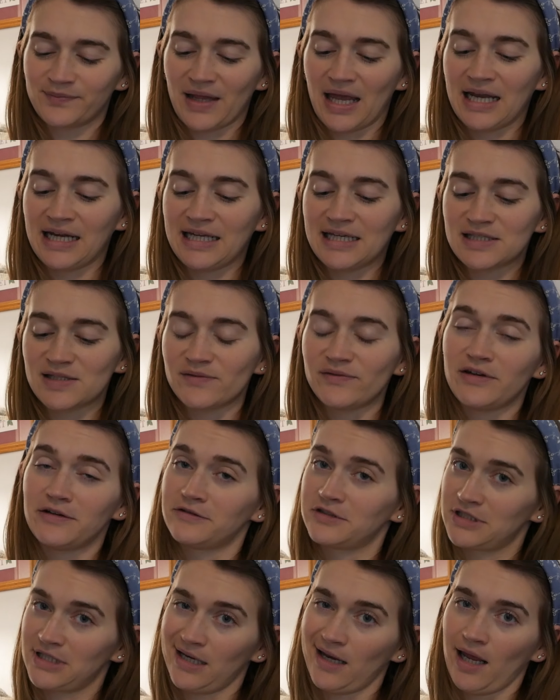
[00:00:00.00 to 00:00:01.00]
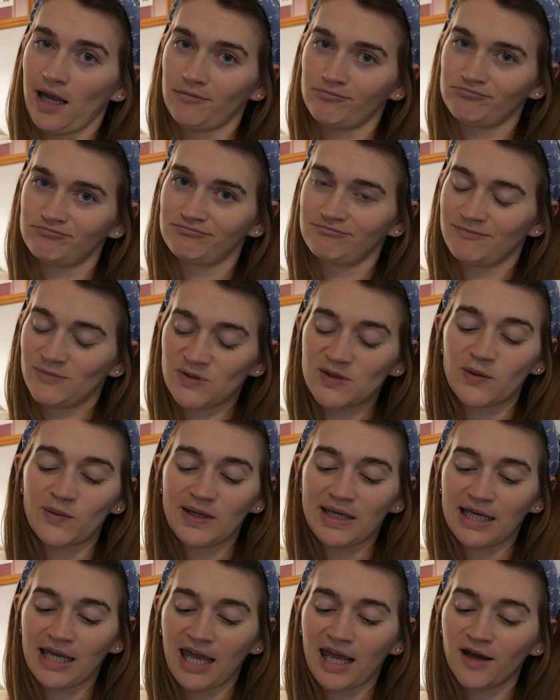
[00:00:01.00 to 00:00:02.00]
and he has a fever today, so
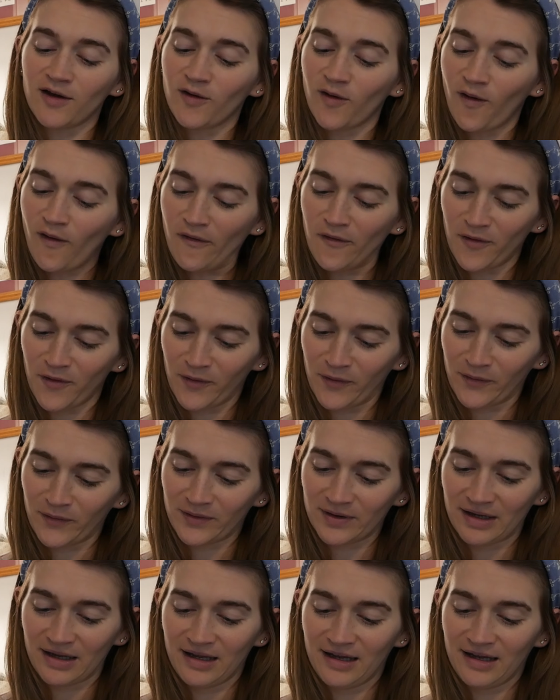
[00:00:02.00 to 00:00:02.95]
he can't go.